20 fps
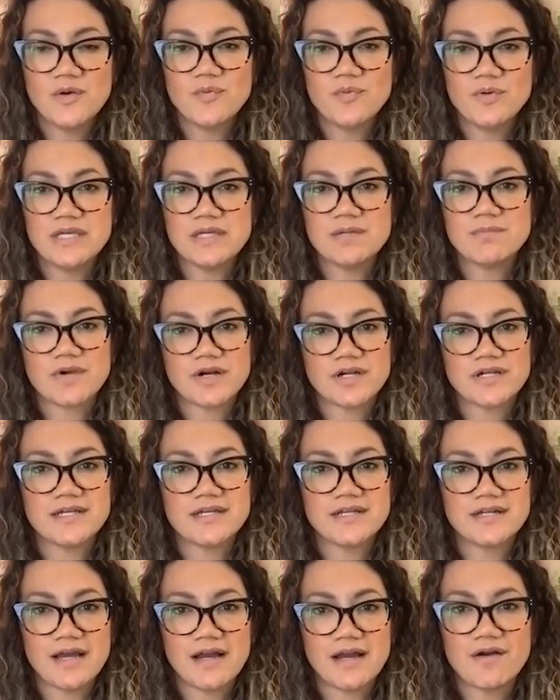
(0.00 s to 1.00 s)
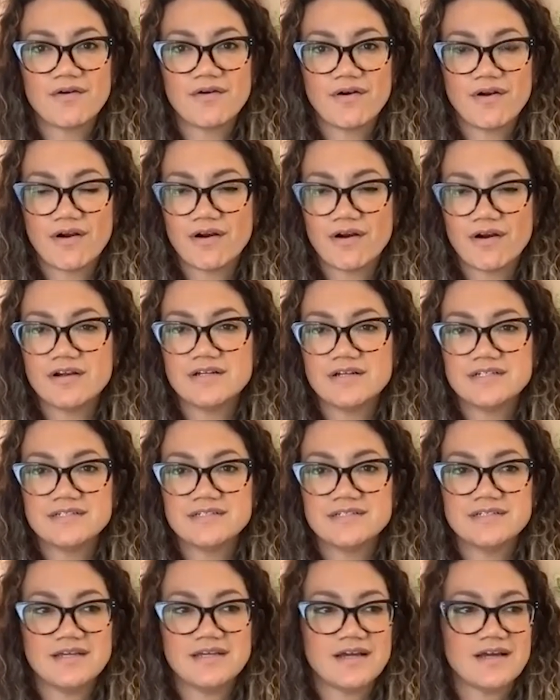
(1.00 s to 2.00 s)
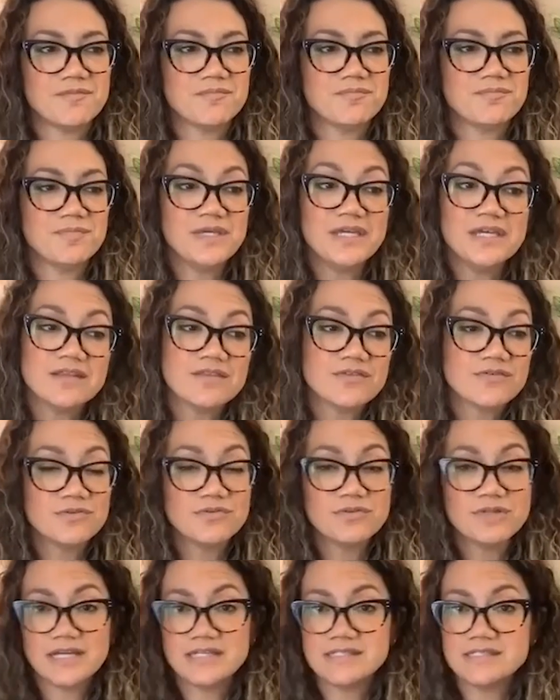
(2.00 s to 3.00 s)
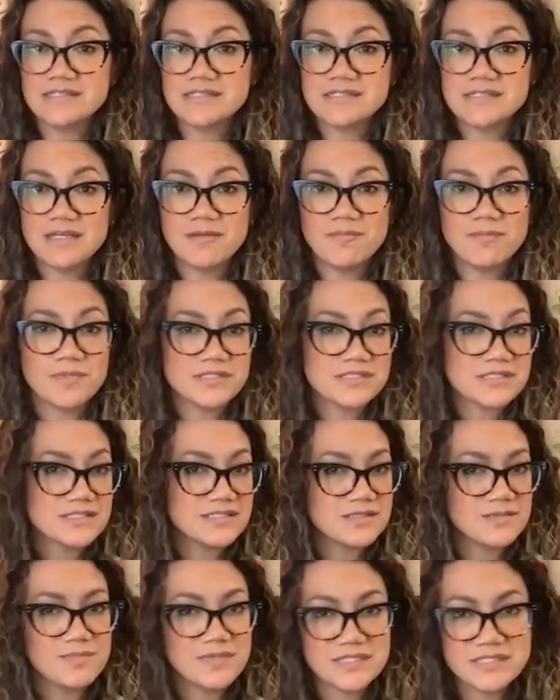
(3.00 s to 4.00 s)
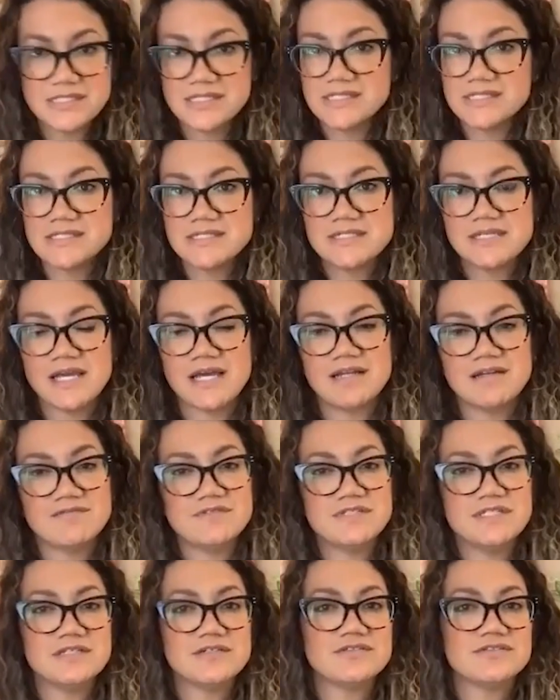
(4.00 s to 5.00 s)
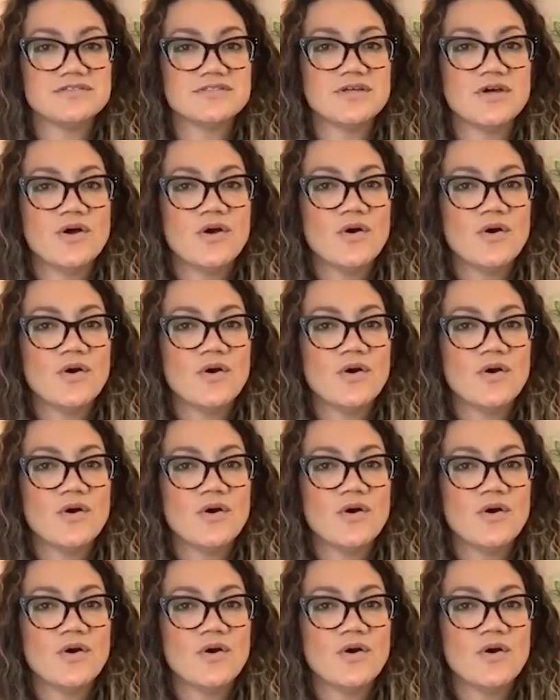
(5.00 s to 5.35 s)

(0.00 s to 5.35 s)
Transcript: we can market our art, um, be it through licensing, business to business kind of deals,